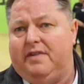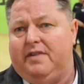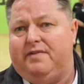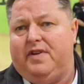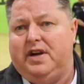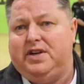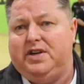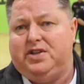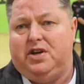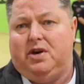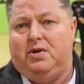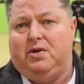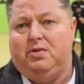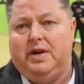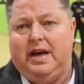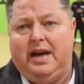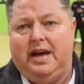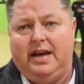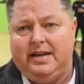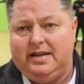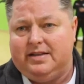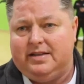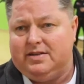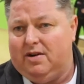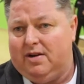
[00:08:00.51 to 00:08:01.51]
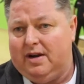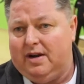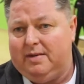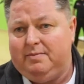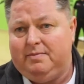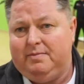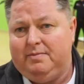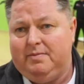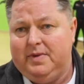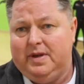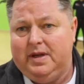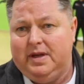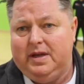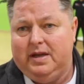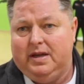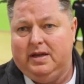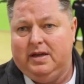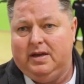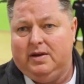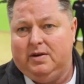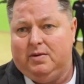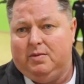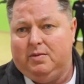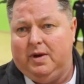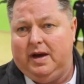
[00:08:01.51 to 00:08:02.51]
threshold at any time,
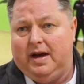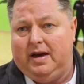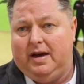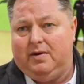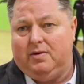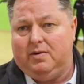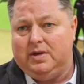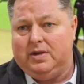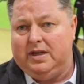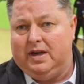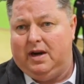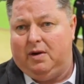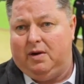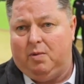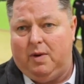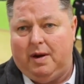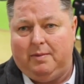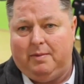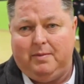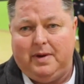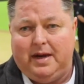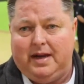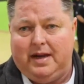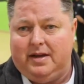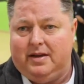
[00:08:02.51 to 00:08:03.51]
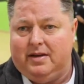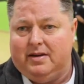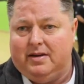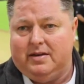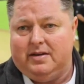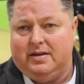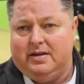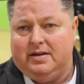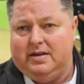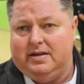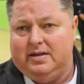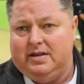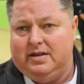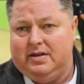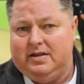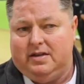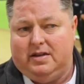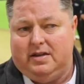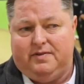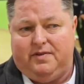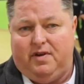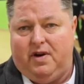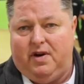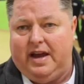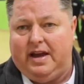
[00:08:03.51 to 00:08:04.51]
where 1 minute
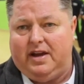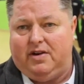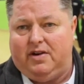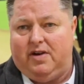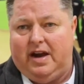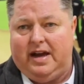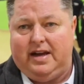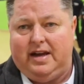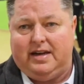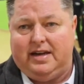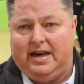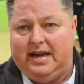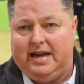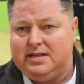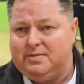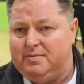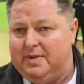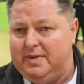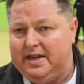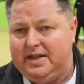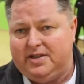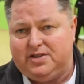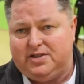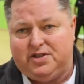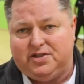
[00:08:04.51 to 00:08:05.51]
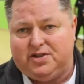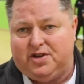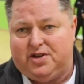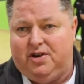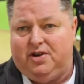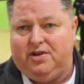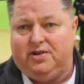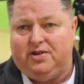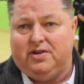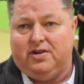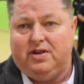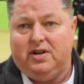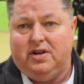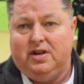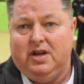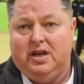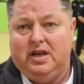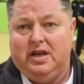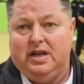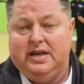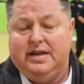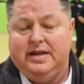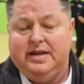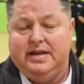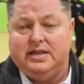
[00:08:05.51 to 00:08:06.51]
you're fighting great and the next minute it's just gone.
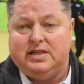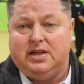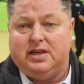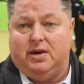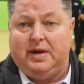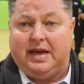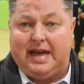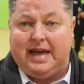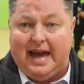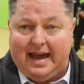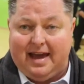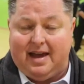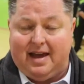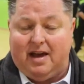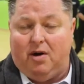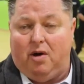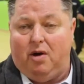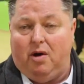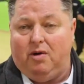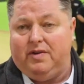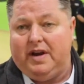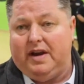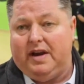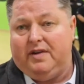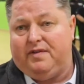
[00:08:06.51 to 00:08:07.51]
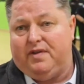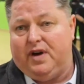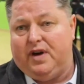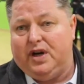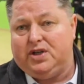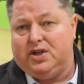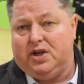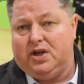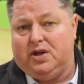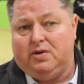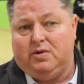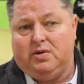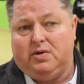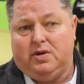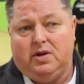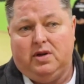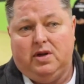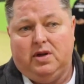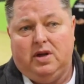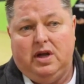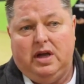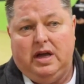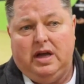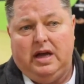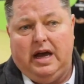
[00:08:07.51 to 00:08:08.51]
So he can go over that threshold.
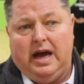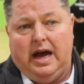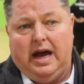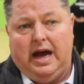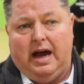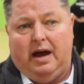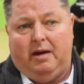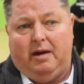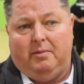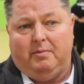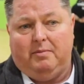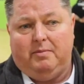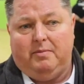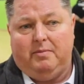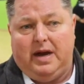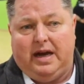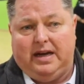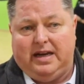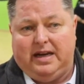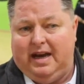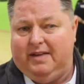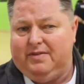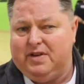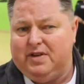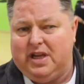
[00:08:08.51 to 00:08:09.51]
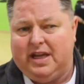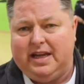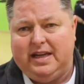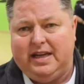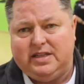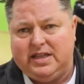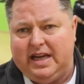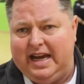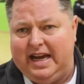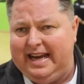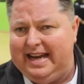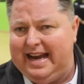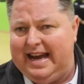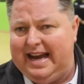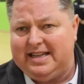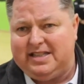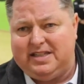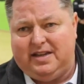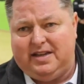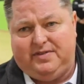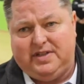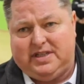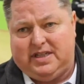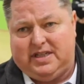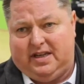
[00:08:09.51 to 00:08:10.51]
And the other thing is,
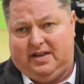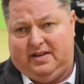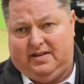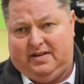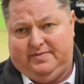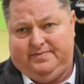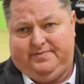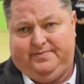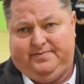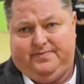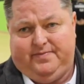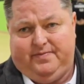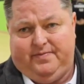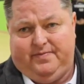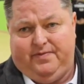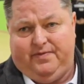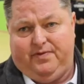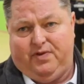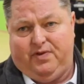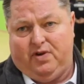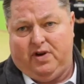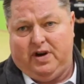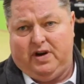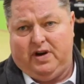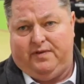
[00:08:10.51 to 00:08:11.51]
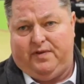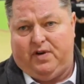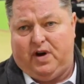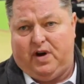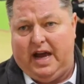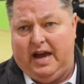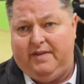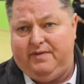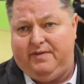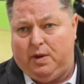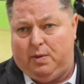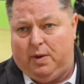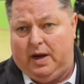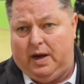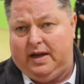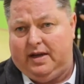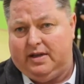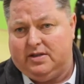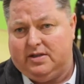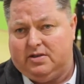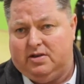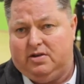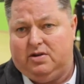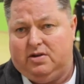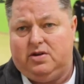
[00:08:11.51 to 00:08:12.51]
inactivity for a heavyweight
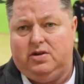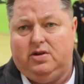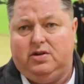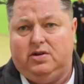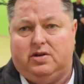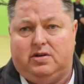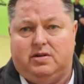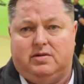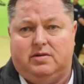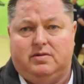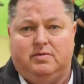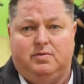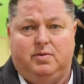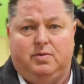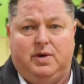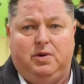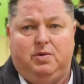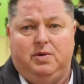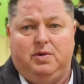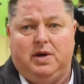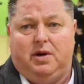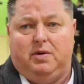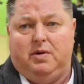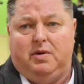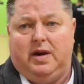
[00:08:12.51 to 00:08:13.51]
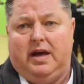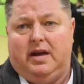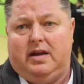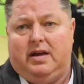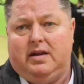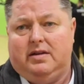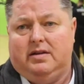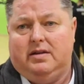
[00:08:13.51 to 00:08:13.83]
is not good. We all know that.